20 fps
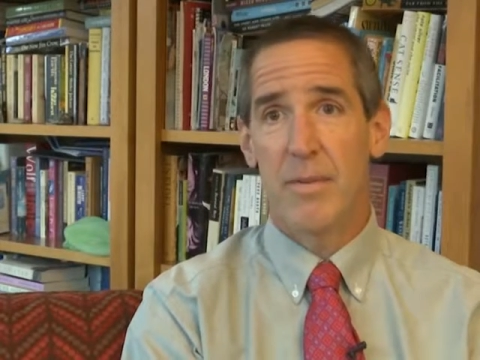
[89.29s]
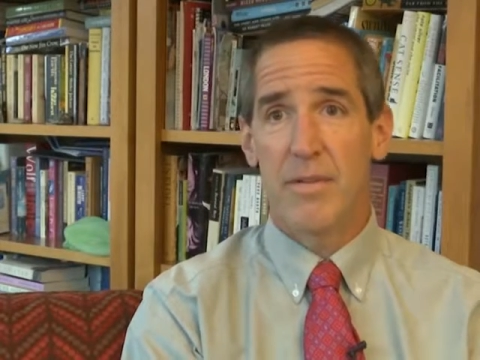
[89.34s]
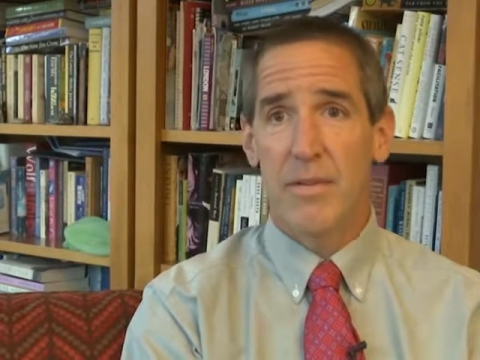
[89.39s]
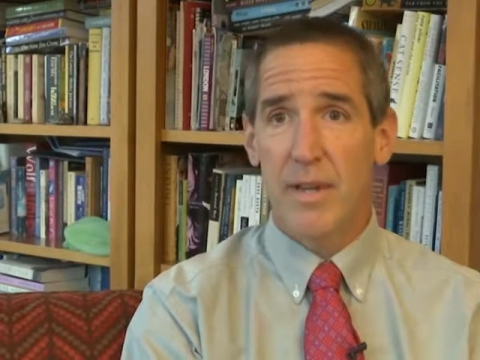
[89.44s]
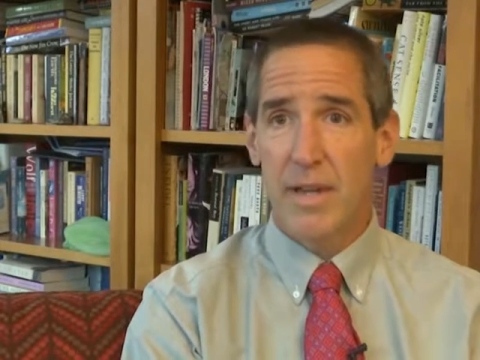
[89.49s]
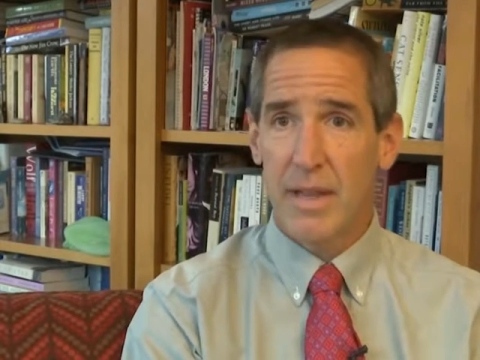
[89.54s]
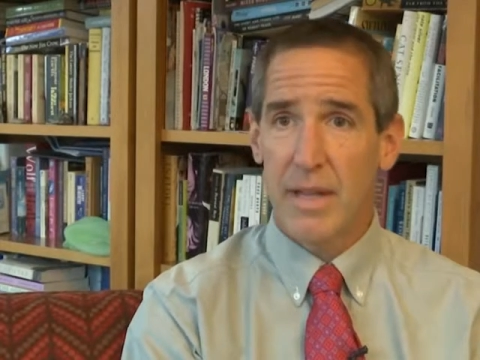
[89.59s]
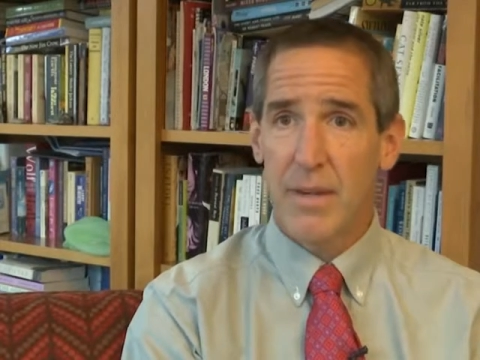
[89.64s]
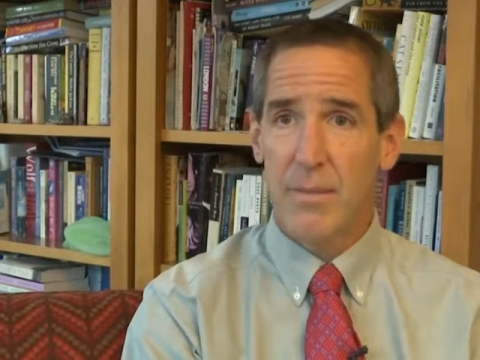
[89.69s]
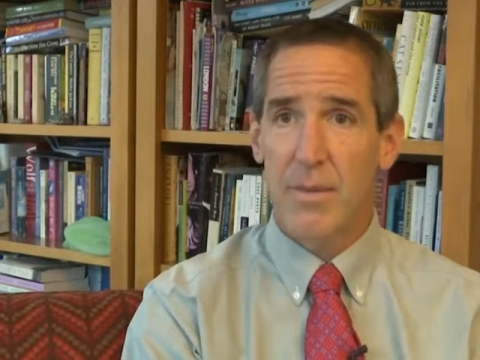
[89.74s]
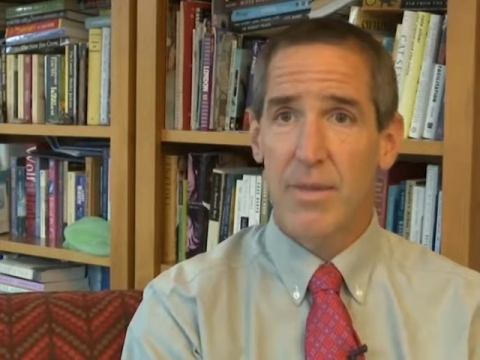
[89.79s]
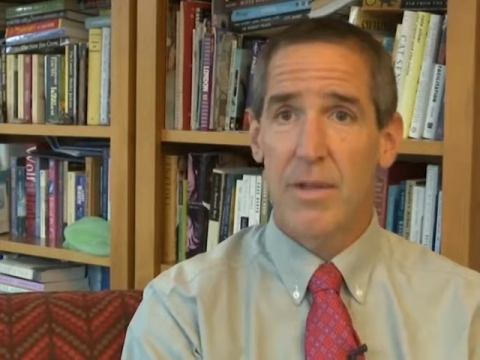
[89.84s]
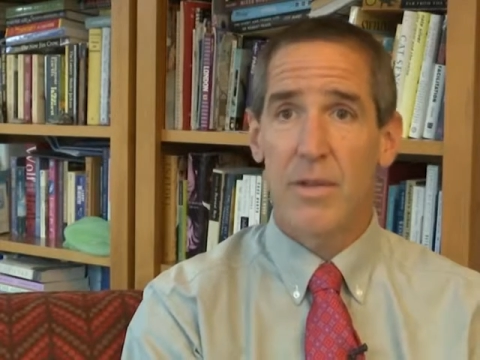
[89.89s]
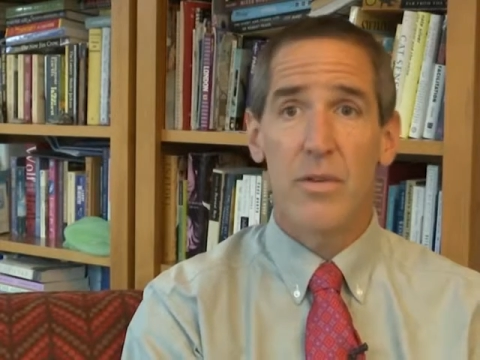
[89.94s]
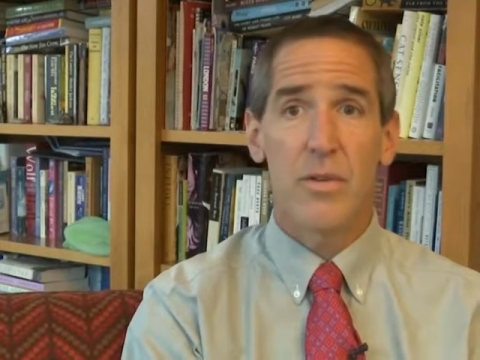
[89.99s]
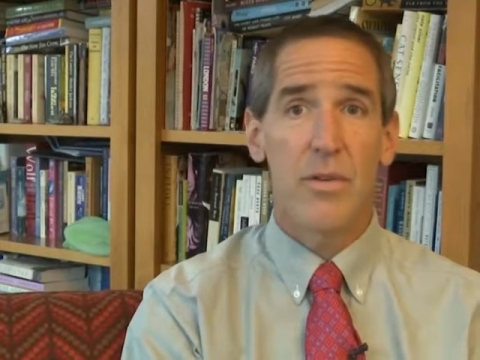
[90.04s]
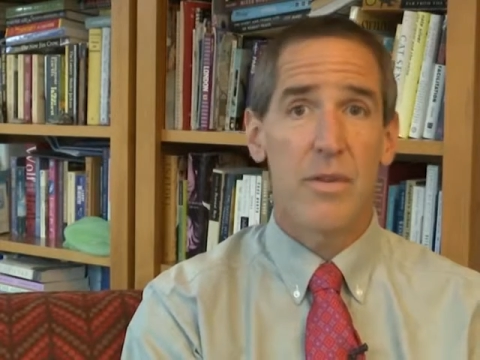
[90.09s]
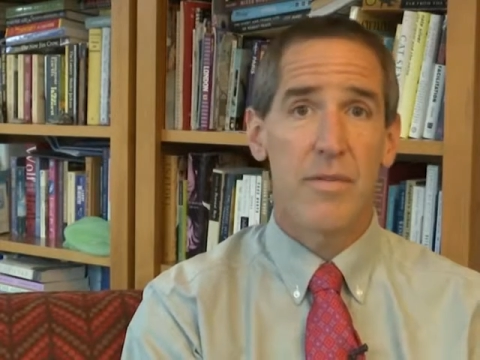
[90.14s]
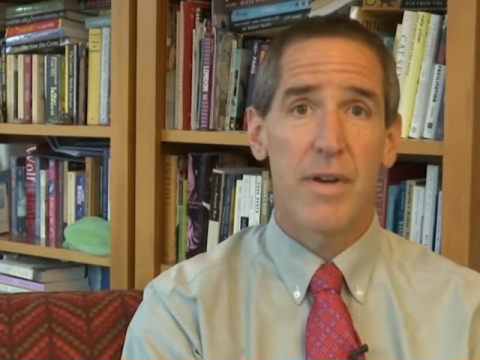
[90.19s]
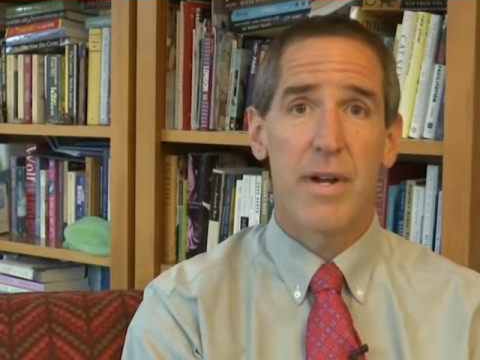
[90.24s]
particularly with a
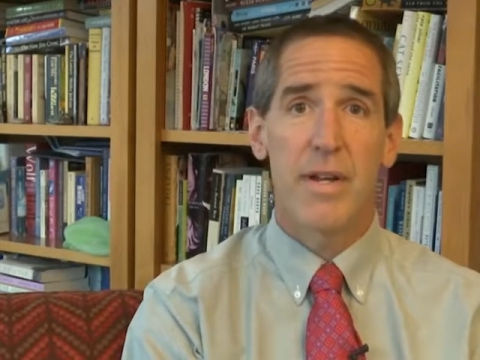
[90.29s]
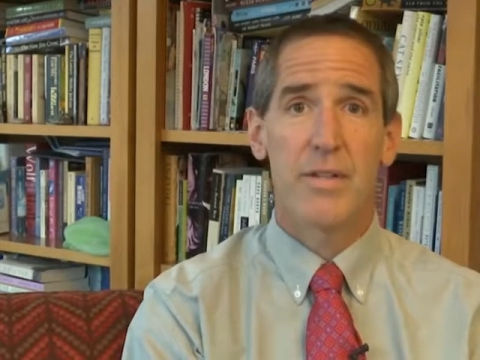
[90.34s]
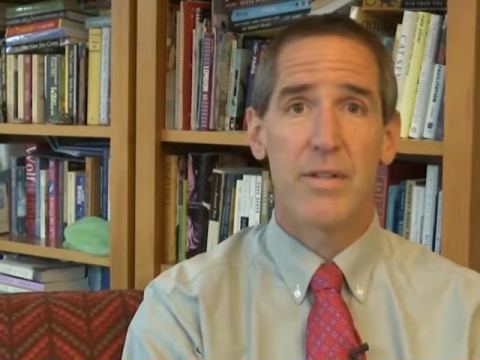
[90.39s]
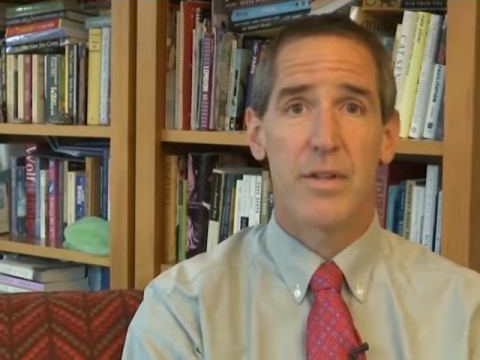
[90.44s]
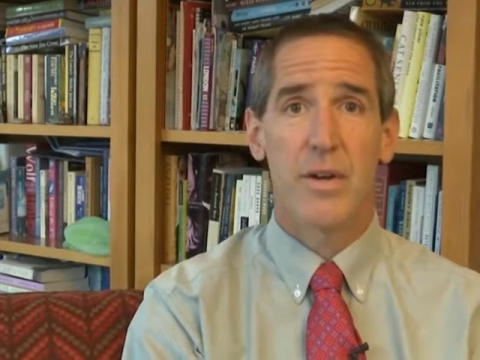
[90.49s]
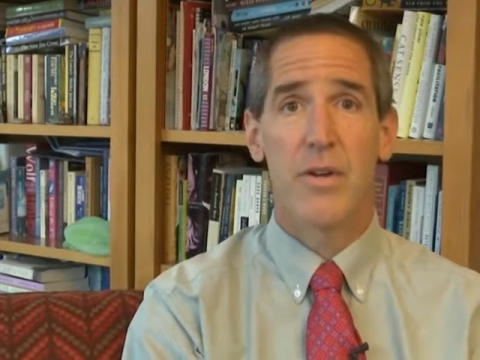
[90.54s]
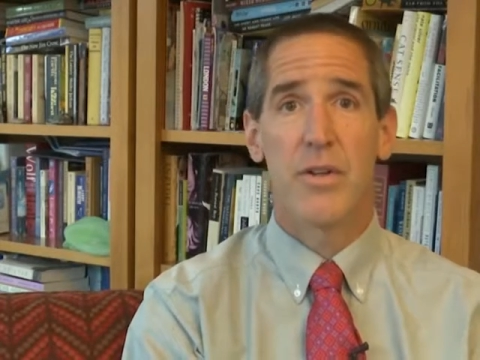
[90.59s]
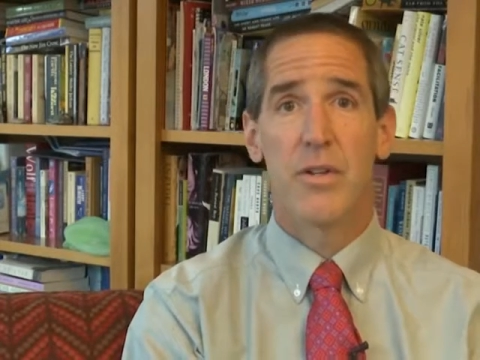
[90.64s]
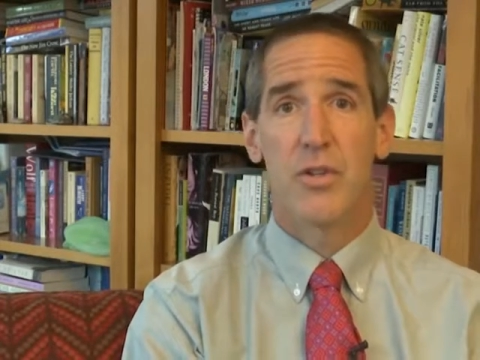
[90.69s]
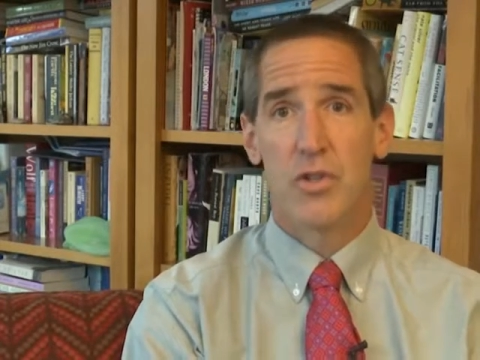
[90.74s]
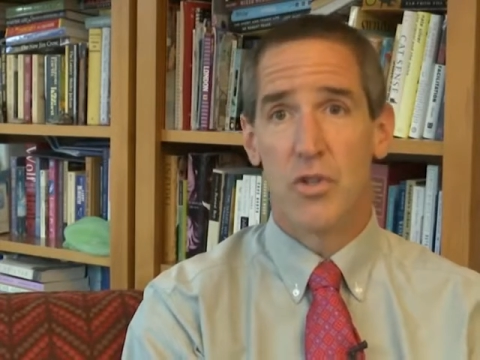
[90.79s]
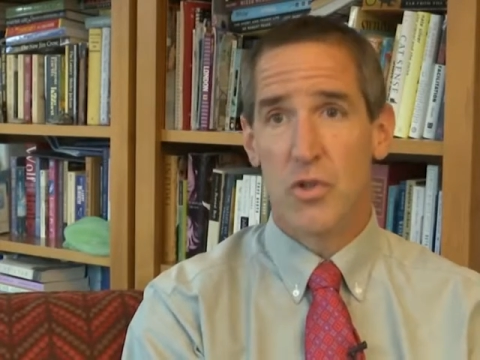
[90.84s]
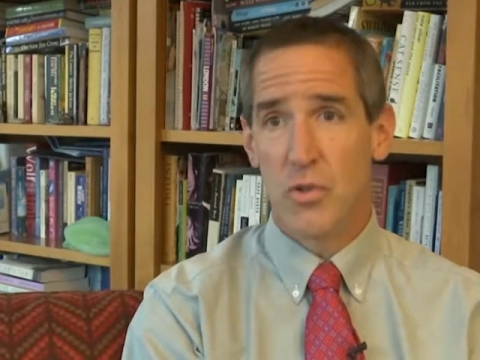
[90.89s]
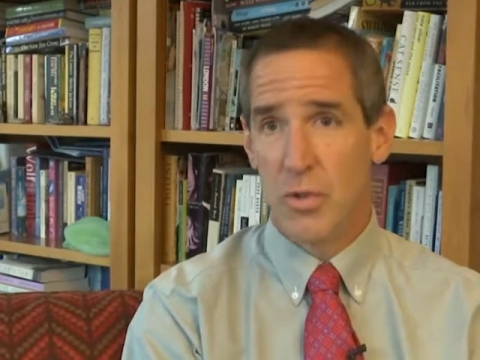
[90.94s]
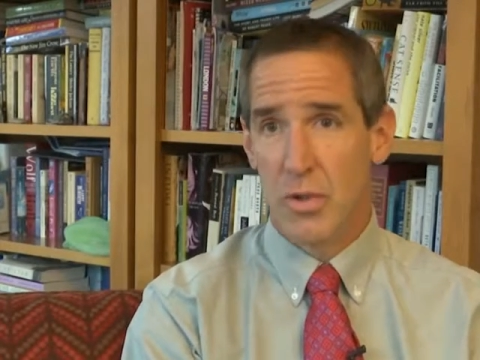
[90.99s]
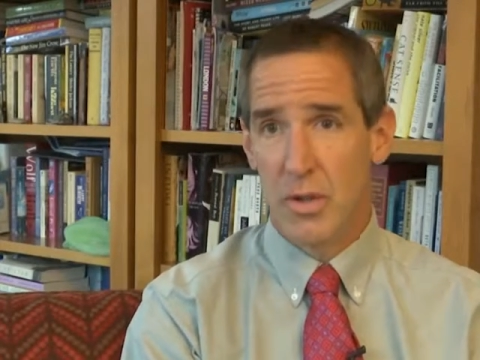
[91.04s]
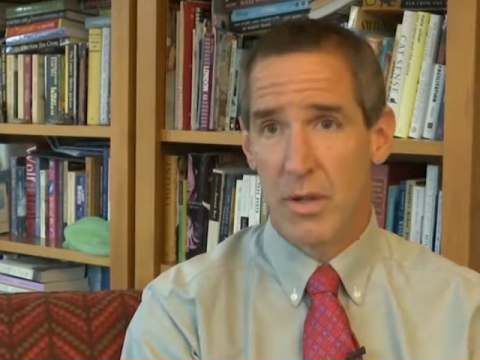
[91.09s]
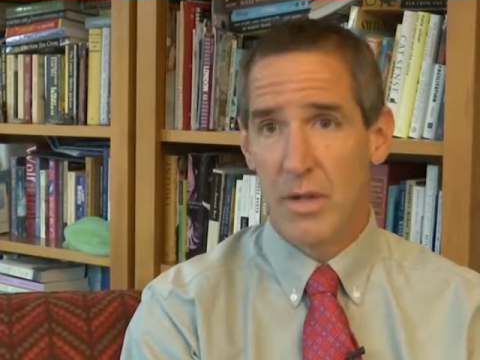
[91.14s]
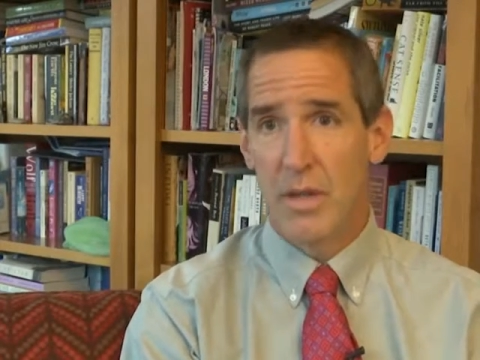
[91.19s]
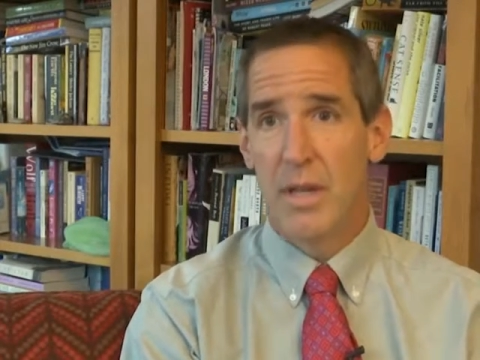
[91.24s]
new device called a
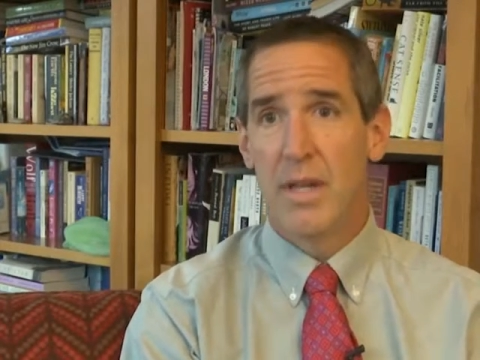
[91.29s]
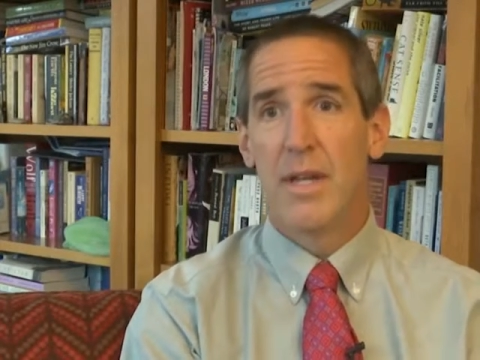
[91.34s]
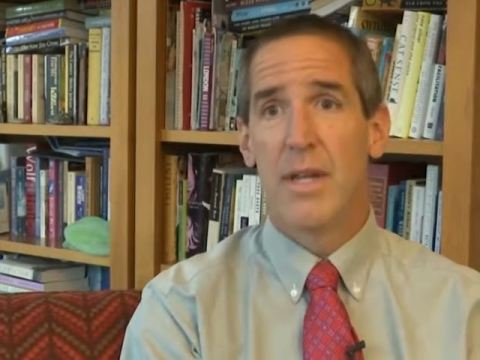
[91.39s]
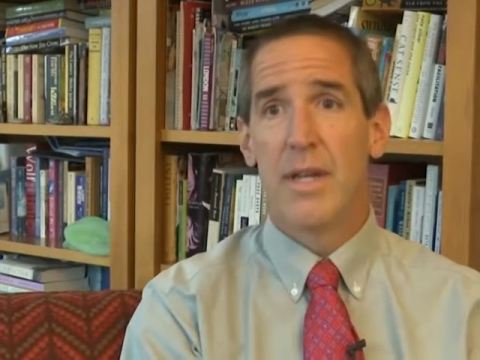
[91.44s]
Juul,